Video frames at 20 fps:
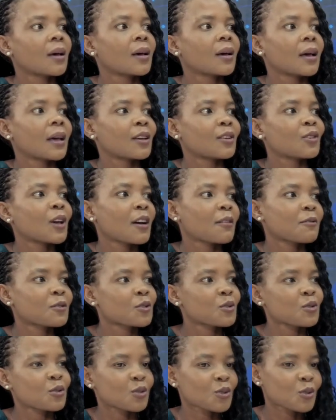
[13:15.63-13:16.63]
And you have
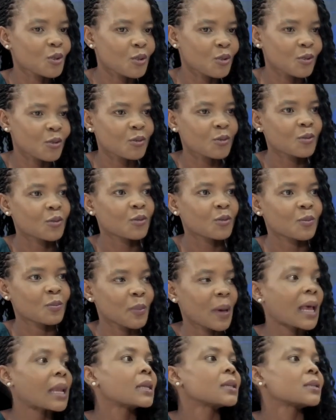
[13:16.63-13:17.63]
to sort of
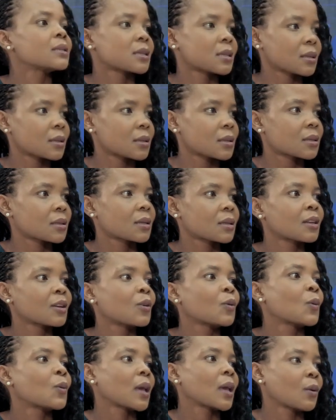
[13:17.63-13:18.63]
balance it in a
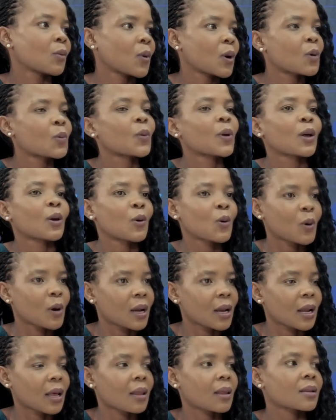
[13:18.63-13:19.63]
way, one way or
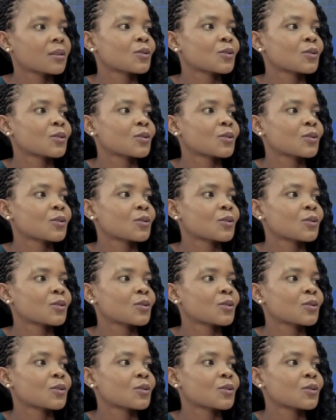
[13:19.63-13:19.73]
another.